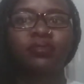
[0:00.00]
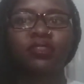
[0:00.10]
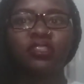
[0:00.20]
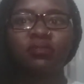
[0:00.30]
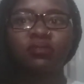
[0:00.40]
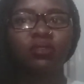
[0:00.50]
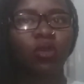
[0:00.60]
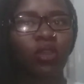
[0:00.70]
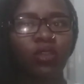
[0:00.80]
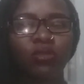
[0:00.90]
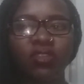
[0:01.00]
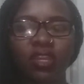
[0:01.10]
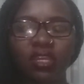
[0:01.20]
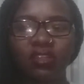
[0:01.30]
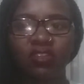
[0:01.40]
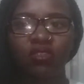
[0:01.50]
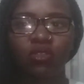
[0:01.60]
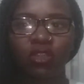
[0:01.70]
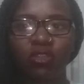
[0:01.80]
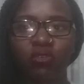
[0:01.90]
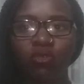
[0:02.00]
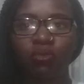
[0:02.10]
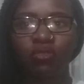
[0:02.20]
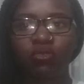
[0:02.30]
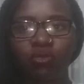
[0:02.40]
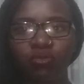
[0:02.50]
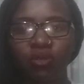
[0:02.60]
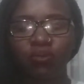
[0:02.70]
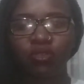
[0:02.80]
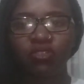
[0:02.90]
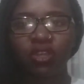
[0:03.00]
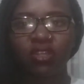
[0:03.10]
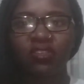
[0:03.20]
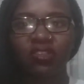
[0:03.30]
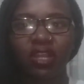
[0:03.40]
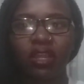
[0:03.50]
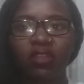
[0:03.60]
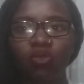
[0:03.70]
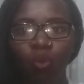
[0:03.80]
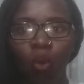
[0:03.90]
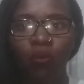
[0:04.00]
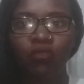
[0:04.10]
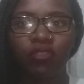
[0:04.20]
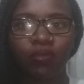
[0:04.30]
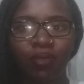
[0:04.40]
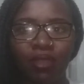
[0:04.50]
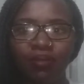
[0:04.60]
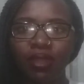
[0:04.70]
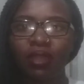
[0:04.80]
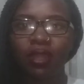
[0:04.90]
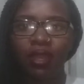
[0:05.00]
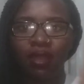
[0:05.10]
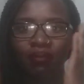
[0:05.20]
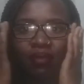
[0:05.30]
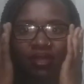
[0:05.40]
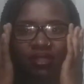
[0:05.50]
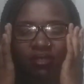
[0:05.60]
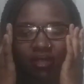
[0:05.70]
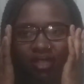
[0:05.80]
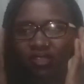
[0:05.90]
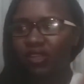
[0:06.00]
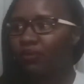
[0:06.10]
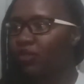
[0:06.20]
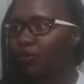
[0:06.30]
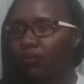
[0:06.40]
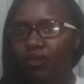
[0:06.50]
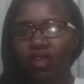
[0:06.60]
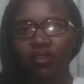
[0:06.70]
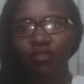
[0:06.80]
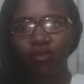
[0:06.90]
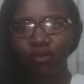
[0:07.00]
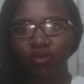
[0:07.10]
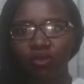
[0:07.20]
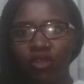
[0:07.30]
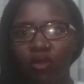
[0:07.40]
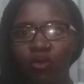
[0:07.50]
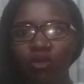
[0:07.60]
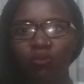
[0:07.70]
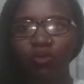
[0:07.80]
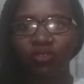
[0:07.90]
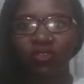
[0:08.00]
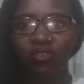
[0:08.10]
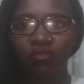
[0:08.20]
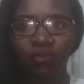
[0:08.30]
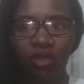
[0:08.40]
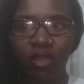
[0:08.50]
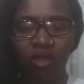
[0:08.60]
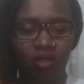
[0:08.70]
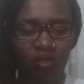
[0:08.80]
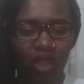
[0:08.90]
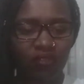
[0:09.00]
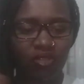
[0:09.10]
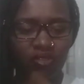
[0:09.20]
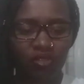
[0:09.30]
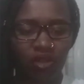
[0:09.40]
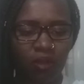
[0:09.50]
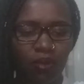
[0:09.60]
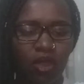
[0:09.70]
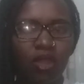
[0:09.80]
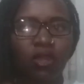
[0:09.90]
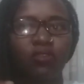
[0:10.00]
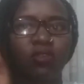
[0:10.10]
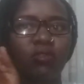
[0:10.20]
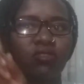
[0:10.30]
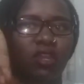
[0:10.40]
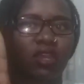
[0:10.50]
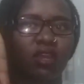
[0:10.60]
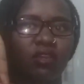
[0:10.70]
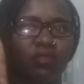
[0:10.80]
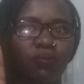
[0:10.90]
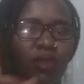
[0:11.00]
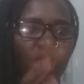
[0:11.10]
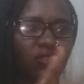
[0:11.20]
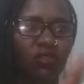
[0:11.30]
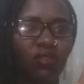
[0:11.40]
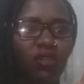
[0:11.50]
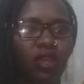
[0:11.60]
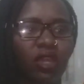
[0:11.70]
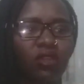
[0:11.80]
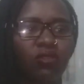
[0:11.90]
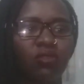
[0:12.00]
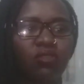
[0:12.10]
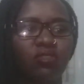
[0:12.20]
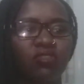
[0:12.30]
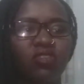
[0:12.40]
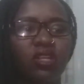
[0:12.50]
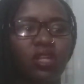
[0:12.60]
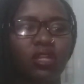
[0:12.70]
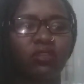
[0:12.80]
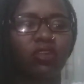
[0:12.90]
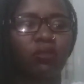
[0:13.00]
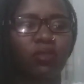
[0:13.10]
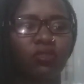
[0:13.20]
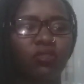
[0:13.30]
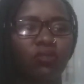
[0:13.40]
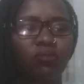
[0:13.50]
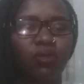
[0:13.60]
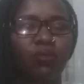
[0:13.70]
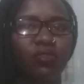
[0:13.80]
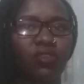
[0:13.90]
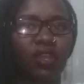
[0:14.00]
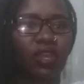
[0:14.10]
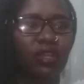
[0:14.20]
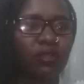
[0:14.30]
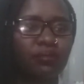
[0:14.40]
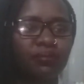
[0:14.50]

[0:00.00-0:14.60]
Just okay, use the heater so that the room is room temperature. It's warm for the baby, but in time the baby gets used to the whole process of having the scrub. So you take the paste and you just gently rub it on the baby's skin,